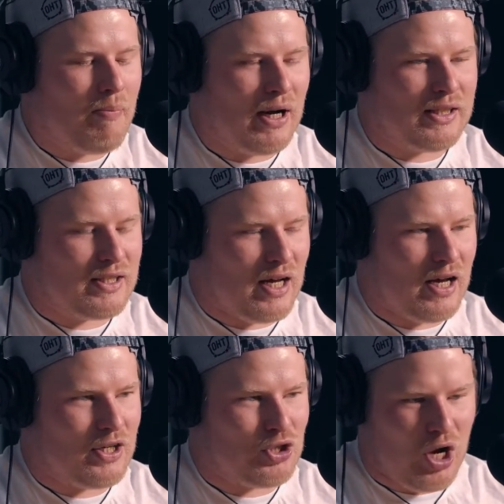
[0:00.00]
But
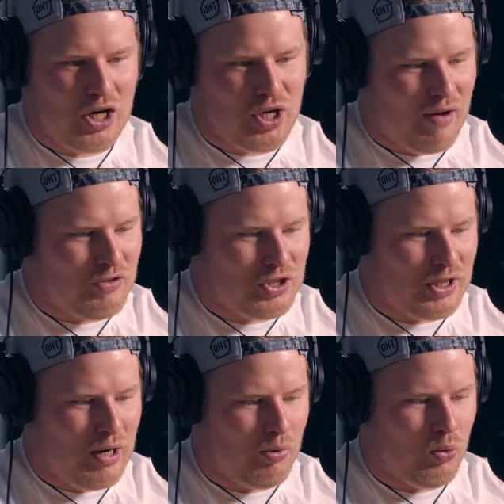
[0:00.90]
Josh,
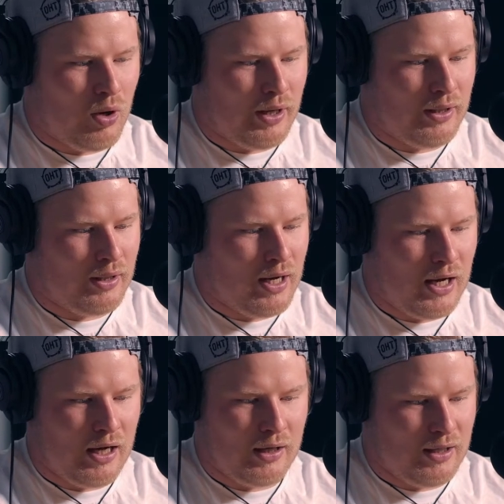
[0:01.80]
obviously, number one,
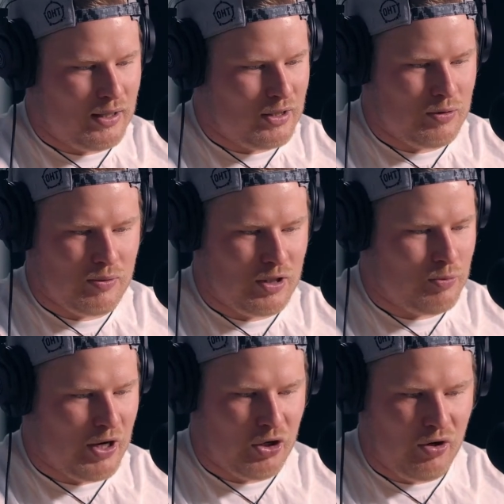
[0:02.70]
he's
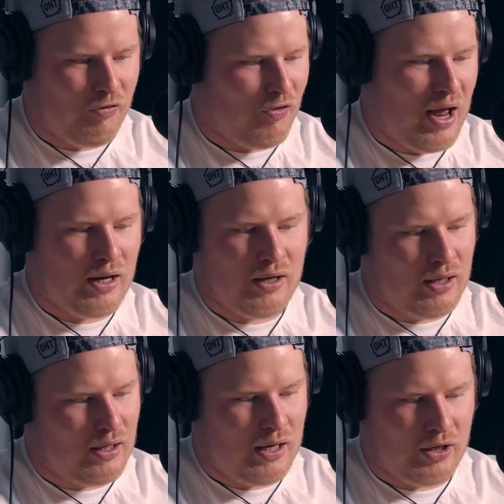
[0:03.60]
been a good friend
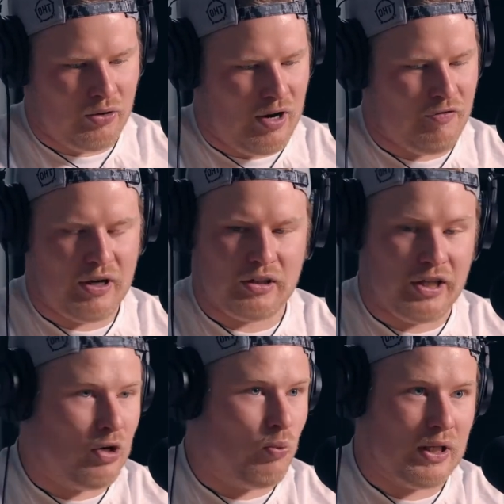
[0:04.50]
and a great fighter.
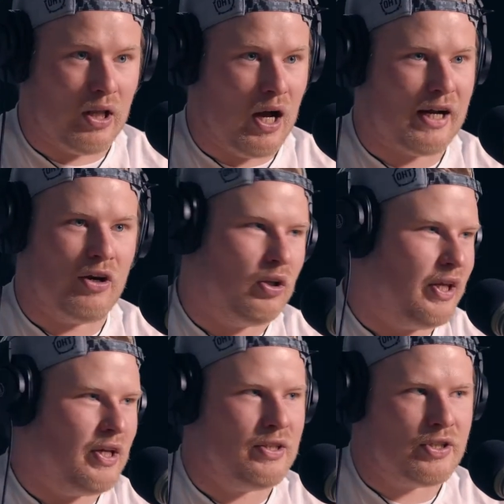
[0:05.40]
Lyndon Whitlock, I know
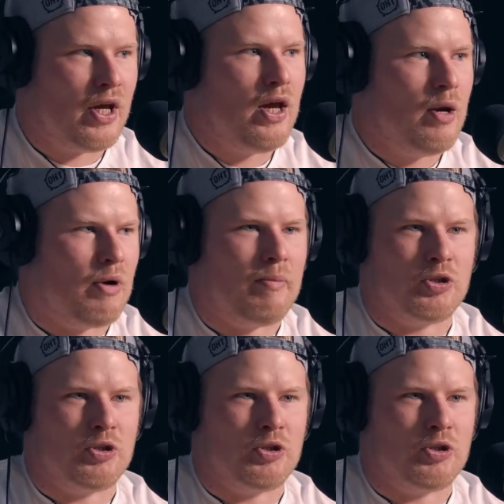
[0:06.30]
Lyndon's pretty